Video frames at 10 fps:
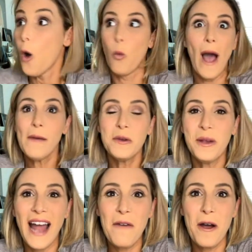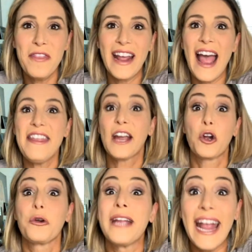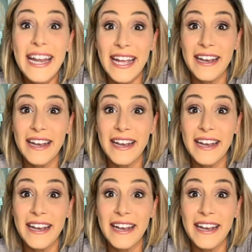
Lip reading: Why would we not want the guy that created